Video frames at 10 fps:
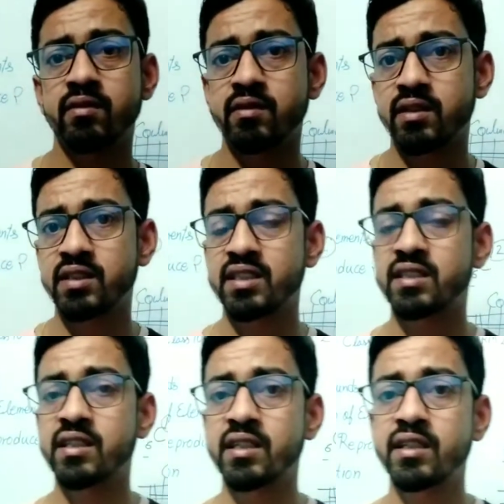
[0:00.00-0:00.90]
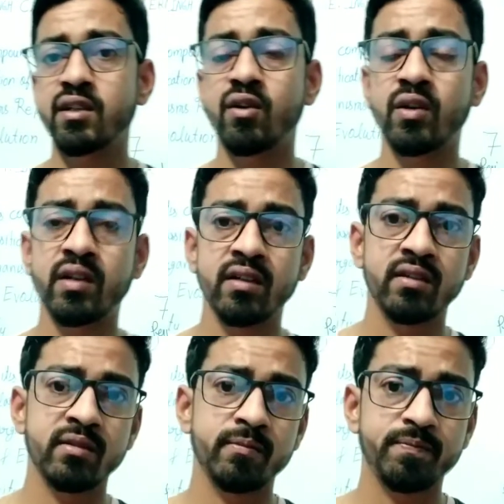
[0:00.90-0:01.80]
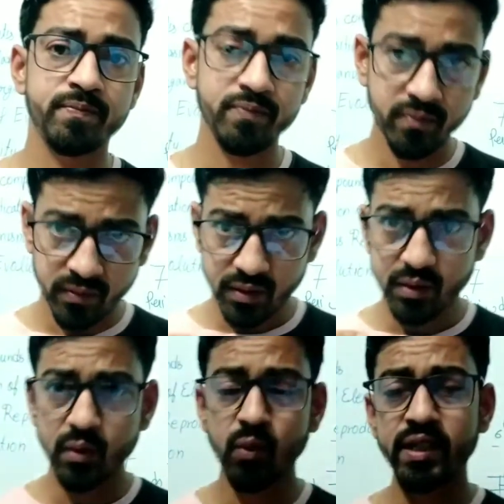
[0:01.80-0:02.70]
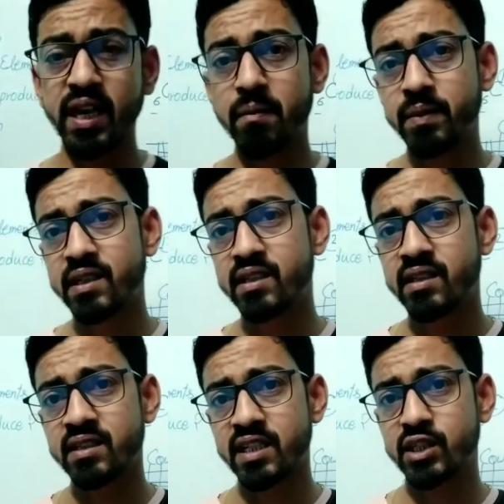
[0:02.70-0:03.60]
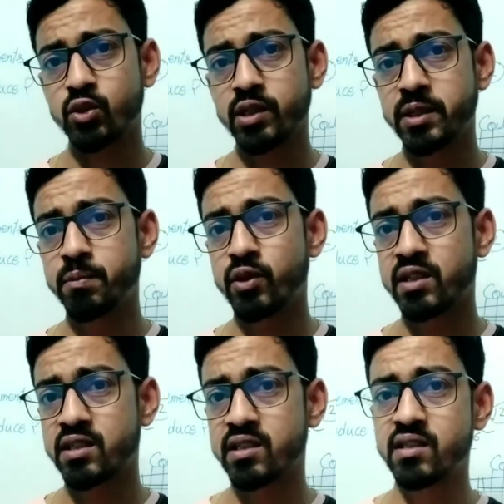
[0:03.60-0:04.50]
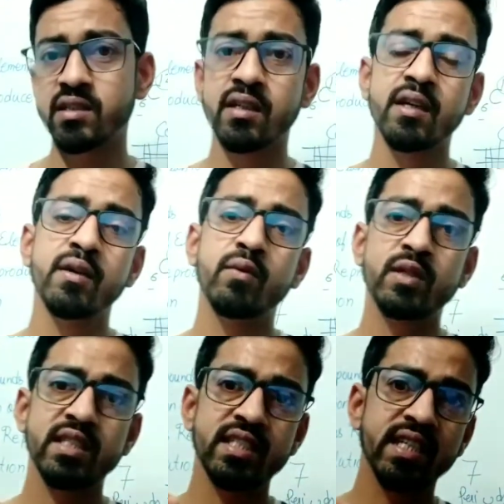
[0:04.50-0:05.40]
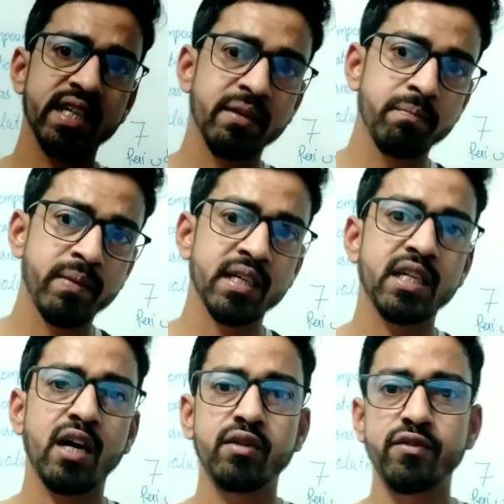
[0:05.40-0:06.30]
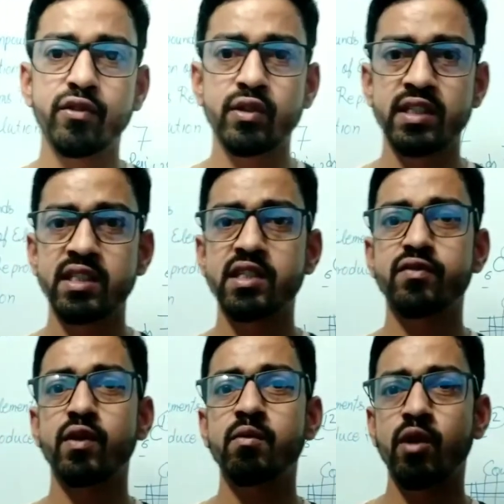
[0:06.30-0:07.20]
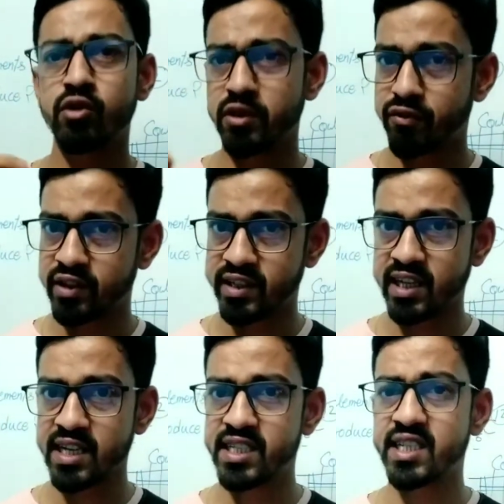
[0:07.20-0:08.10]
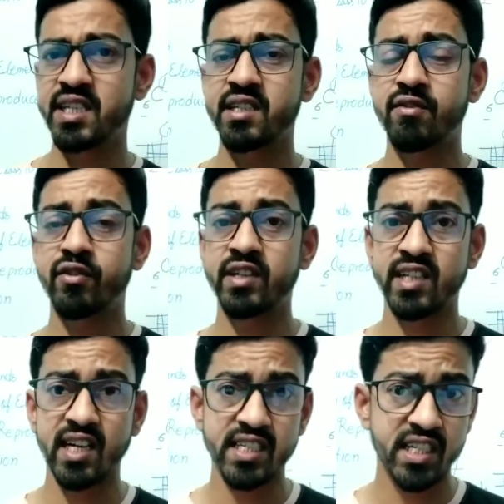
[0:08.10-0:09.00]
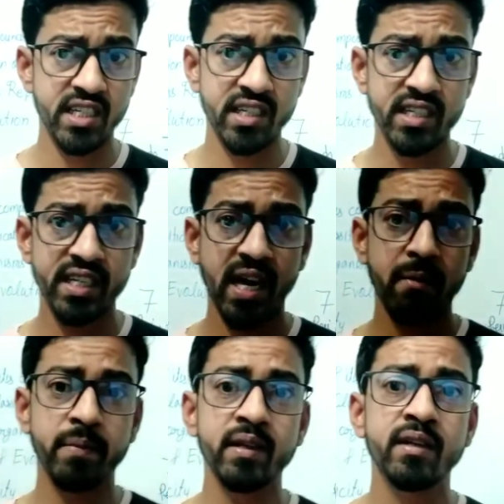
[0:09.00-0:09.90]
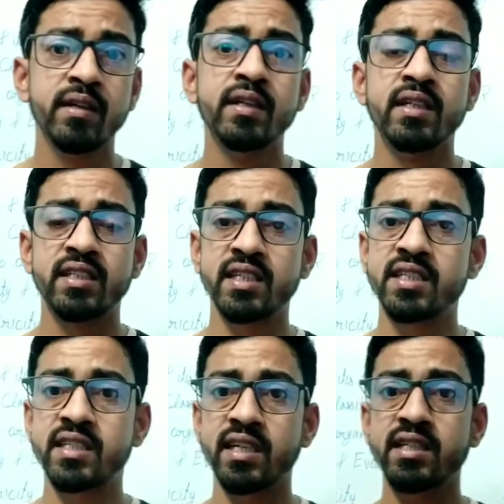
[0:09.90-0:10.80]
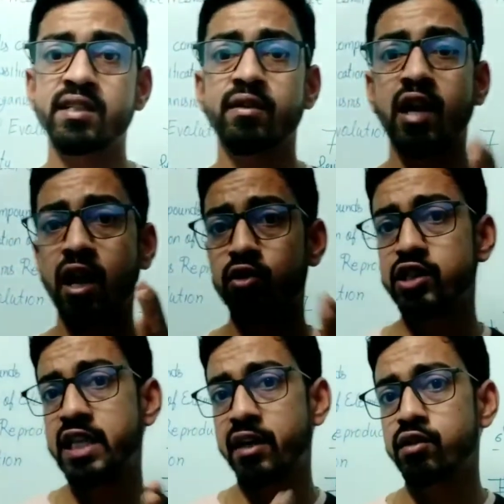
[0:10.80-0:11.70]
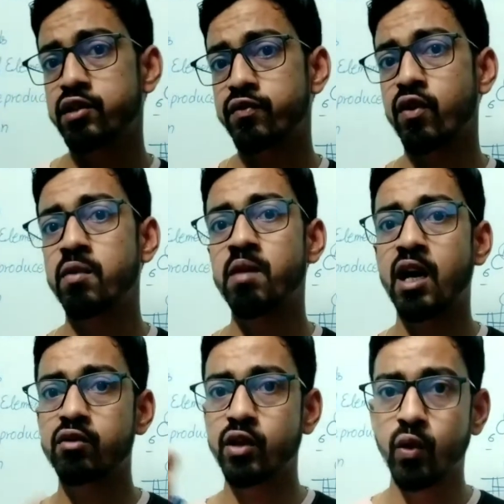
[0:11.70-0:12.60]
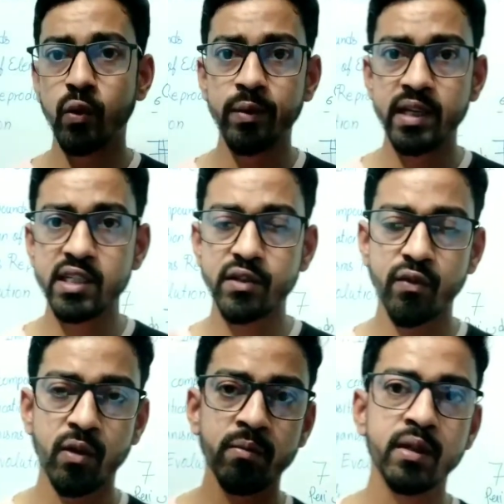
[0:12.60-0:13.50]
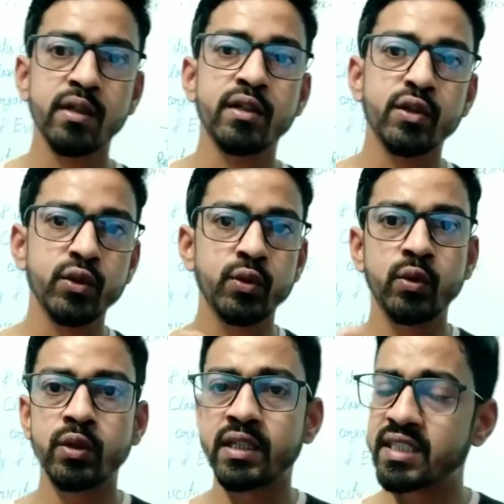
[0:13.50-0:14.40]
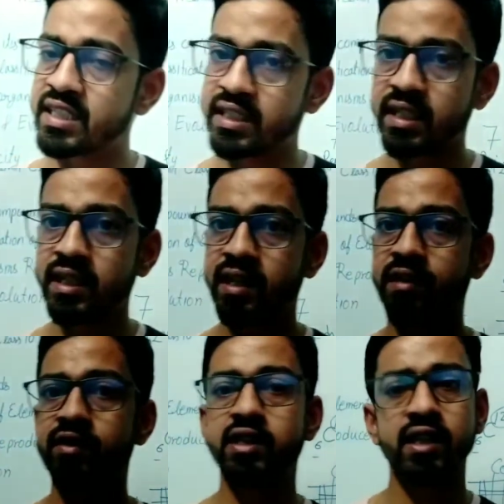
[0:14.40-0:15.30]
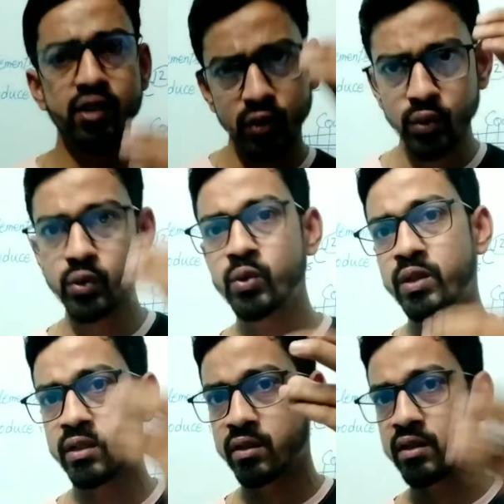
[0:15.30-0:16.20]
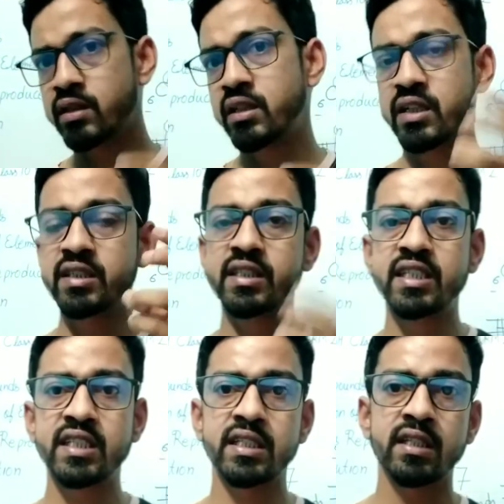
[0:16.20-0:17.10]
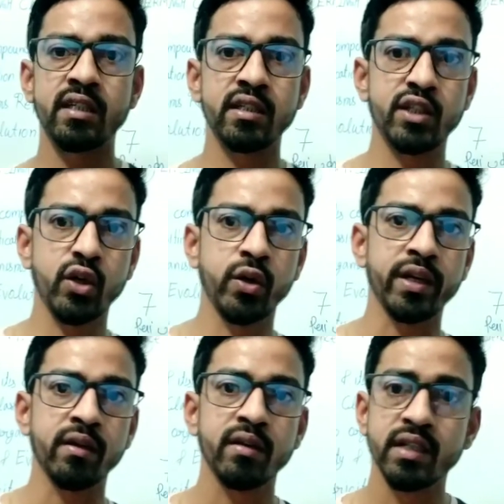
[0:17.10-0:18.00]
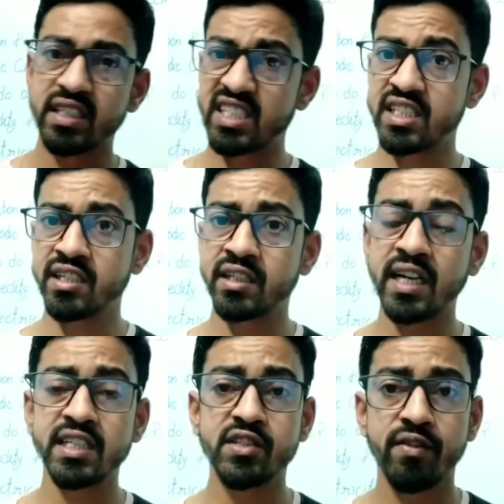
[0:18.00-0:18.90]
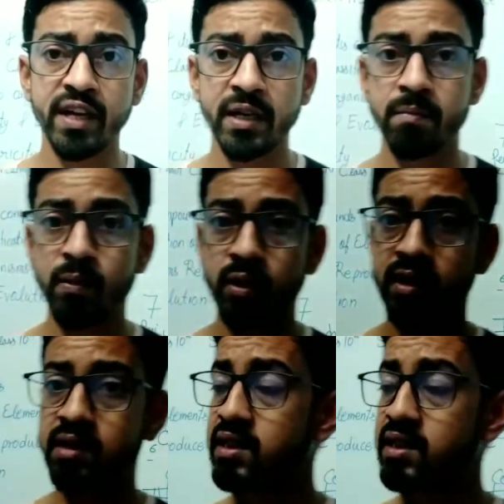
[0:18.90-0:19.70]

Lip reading: understand or what happen in the sexual reproductions, what is their impact, how the fetus is formed, how the fertilization is happen, these things, how the zygotes form, how the ovule is formed. You understand everything, you learn this theory, that is very important.